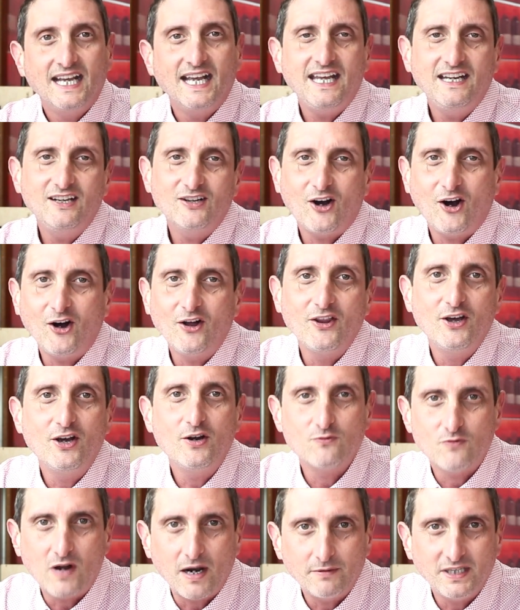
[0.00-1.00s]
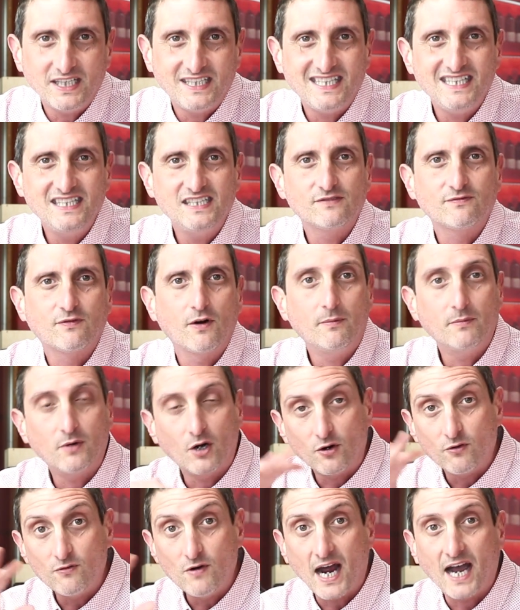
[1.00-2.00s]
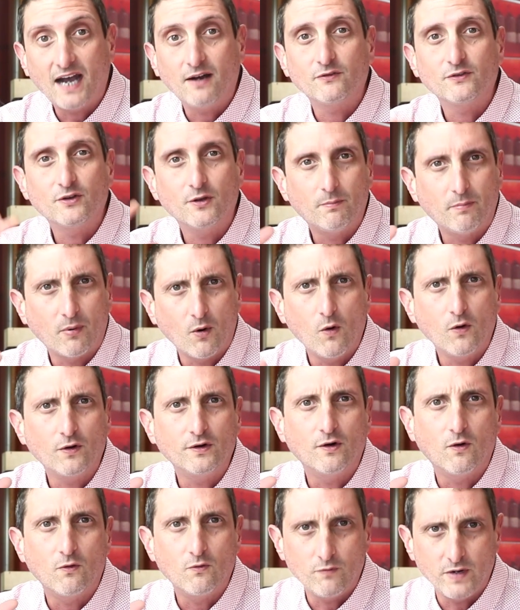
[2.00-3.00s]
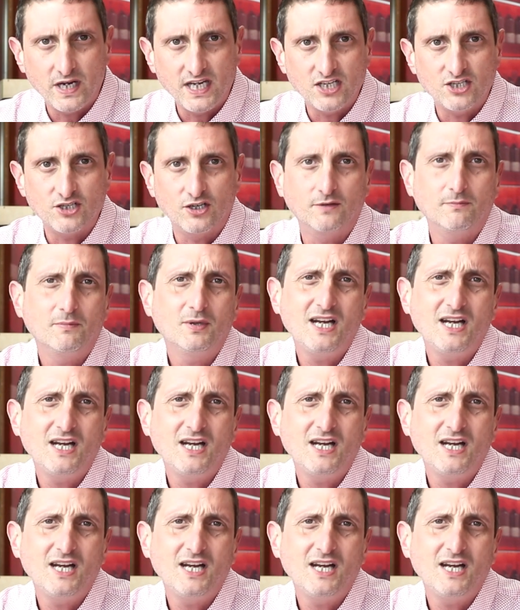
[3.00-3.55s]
and other rarities from around the Bordeaux region.